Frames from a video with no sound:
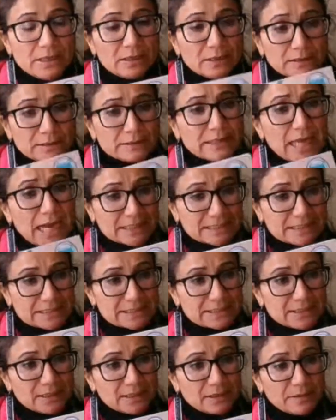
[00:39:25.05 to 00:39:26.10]
uh, that's
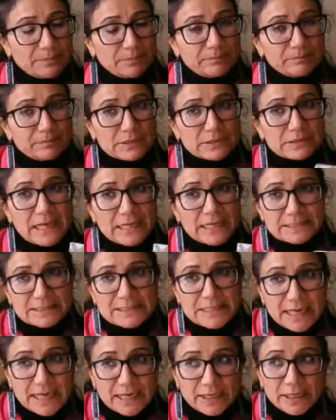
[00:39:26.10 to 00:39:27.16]
uh, that's
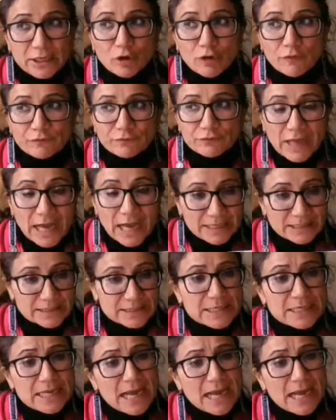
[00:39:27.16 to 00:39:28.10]
the ending of that